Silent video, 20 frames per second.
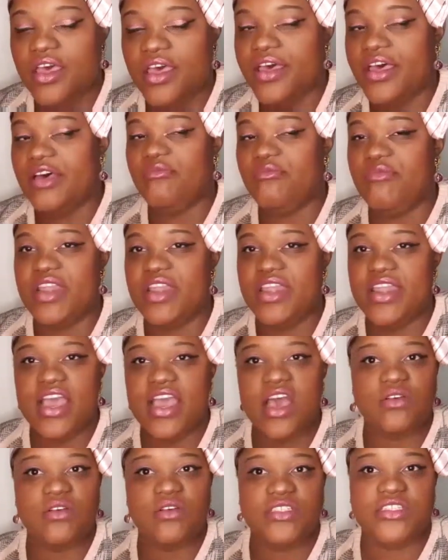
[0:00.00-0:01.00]
But
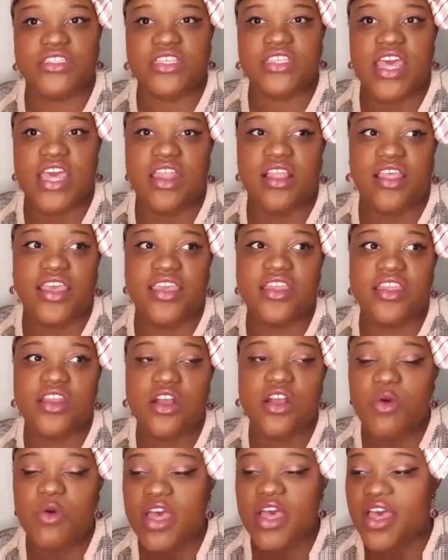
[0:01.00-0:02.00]
now it's just kind of like, you
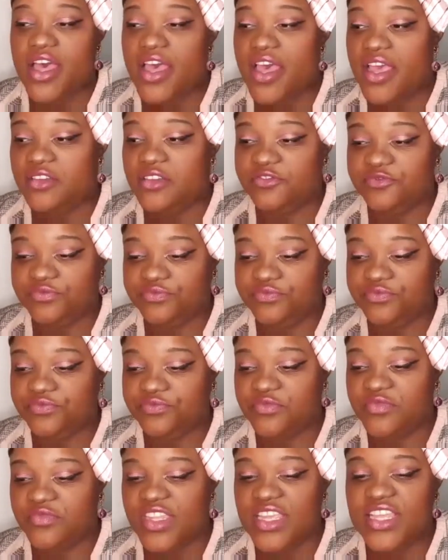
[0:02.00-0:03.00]
know what?
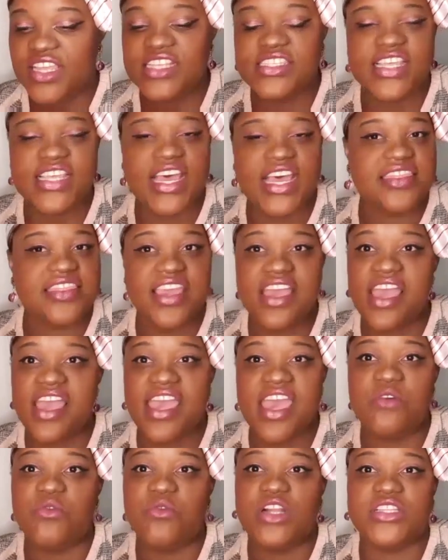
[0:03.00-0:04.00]
It's that thing
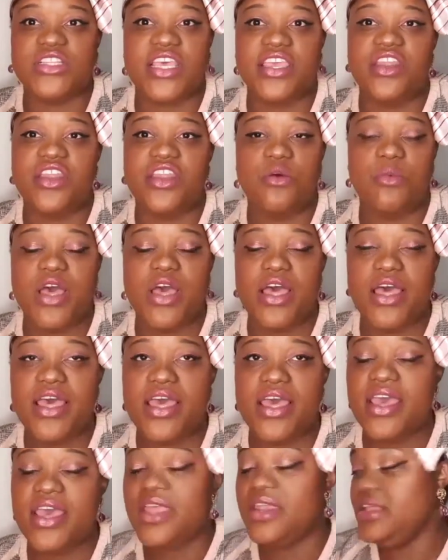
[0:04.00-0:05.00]
again where it's like, you know
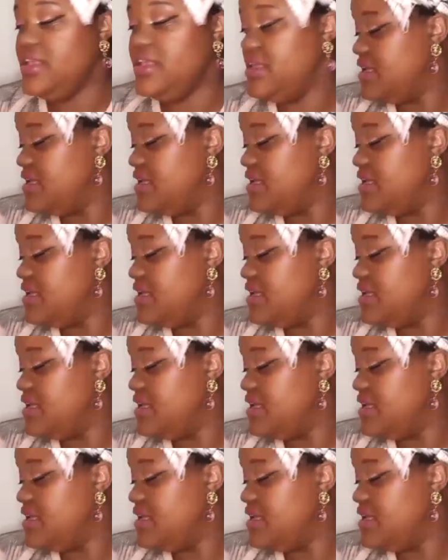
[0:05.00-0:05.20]
what?